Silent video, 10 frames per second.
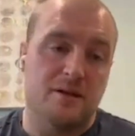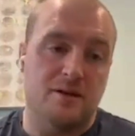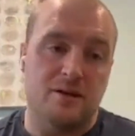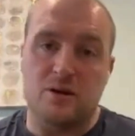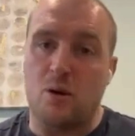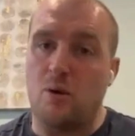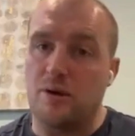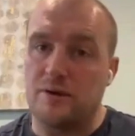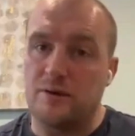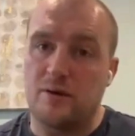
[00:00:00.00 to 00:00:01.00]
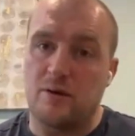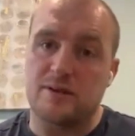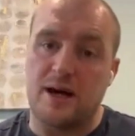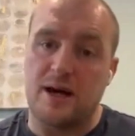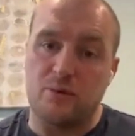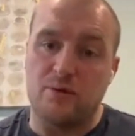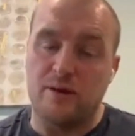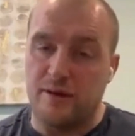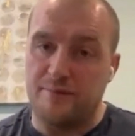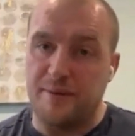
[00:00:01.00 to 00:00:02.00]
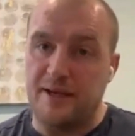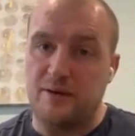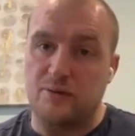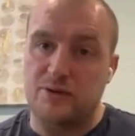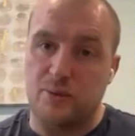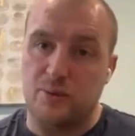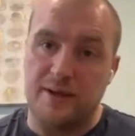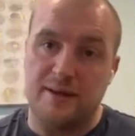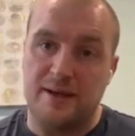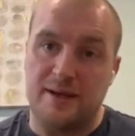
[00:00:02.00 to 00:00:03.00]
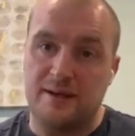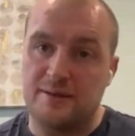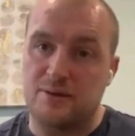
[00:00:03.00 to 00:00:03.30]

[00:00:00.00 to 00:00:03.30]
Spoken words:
you know go on and onto that run that they've been on to win the